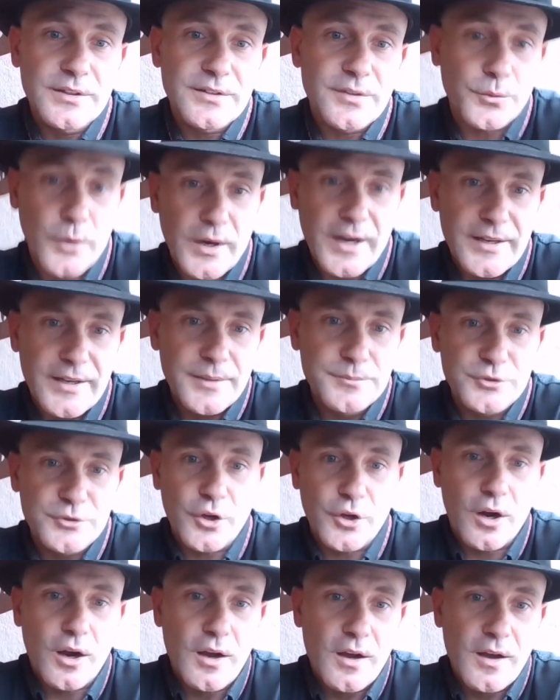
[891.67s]
it's a random
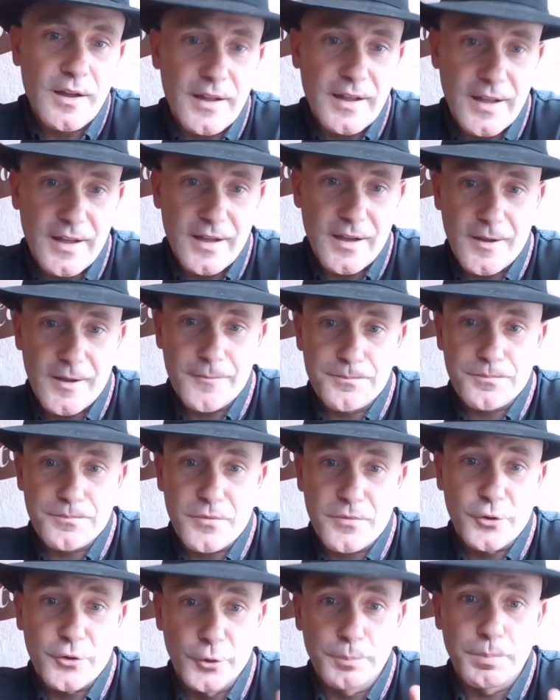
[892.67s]
draw
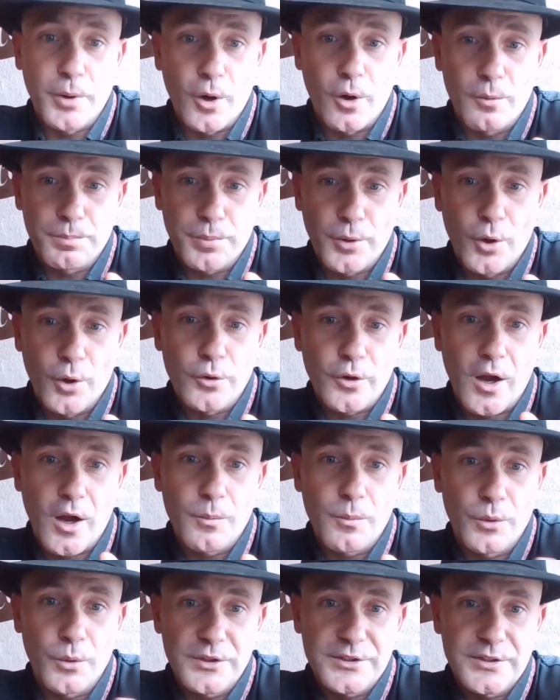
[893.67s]
through
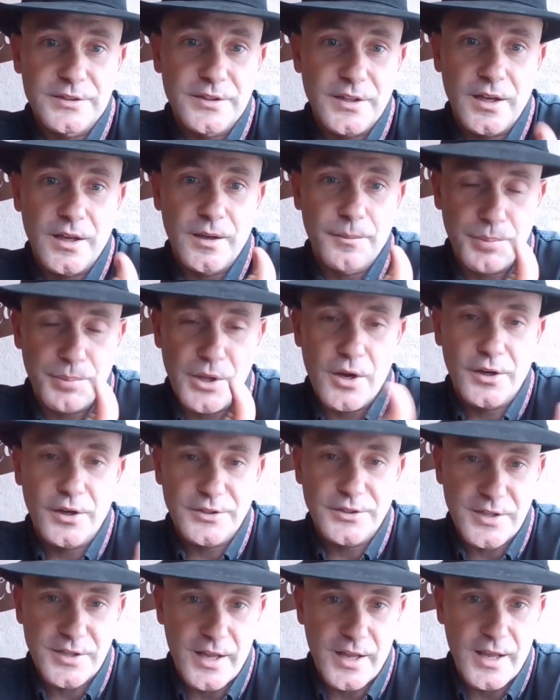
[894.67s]
Procom, which is the
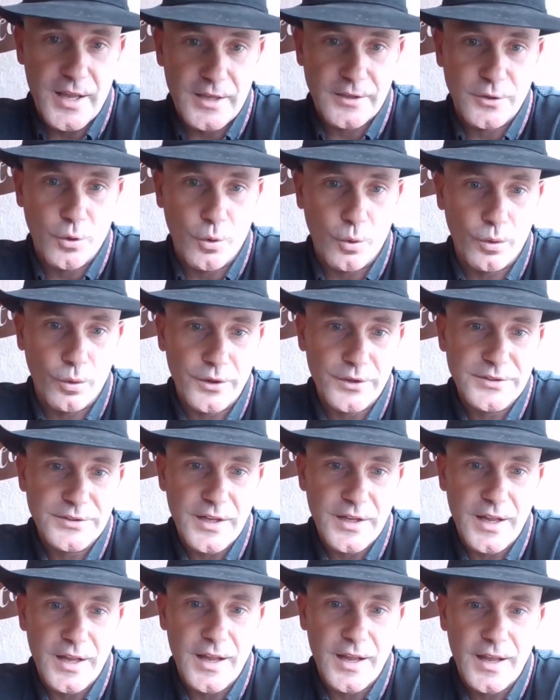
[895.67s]
PRCA
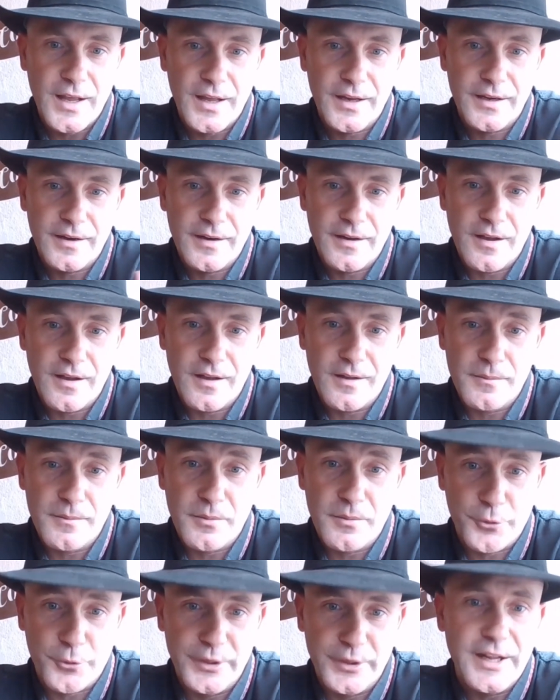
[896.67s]
headquarters. And
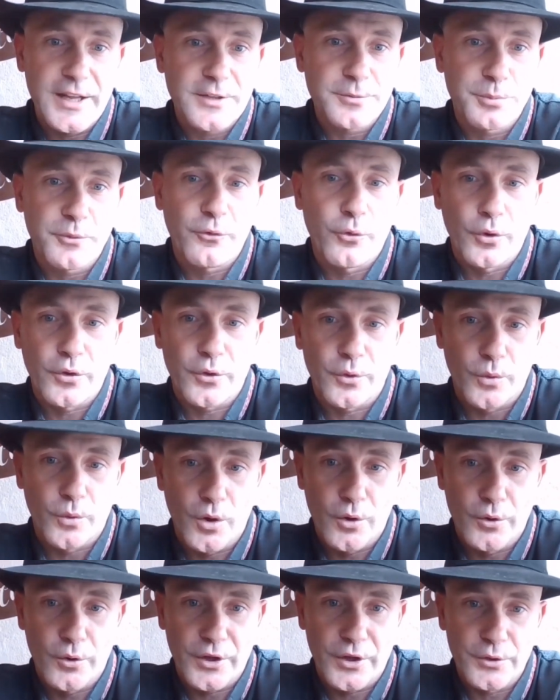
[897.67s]
3 days before the
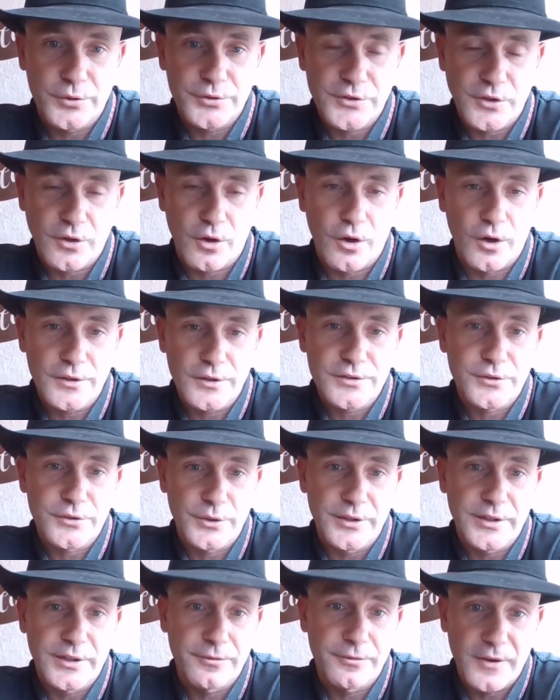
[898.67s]
rodeo starts,
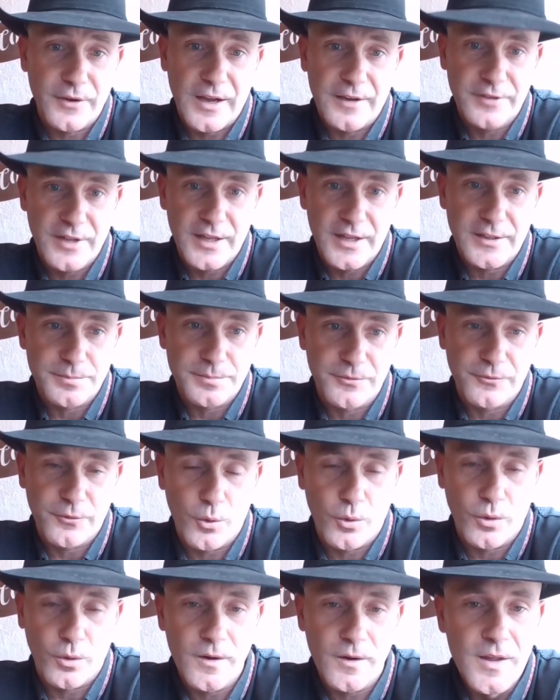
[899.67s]
3 to 5 days
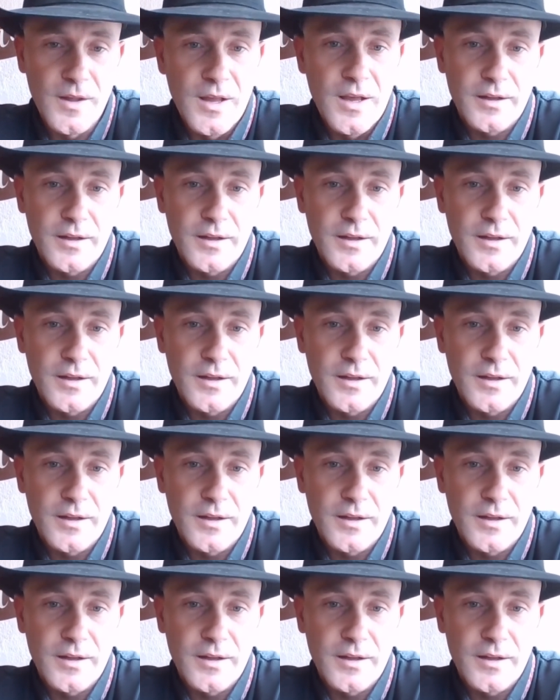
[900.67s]
before,